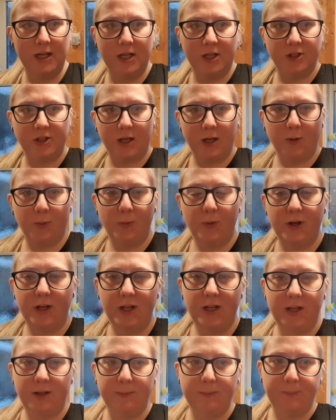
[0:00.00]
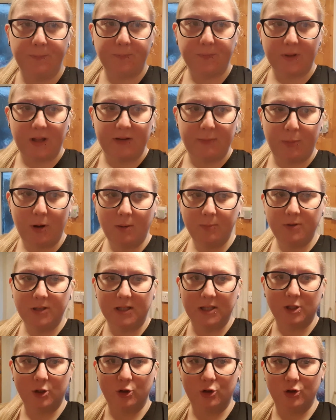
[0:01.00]
So um, I've popped a
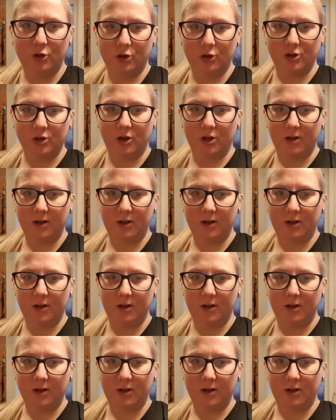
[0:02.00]
little short on.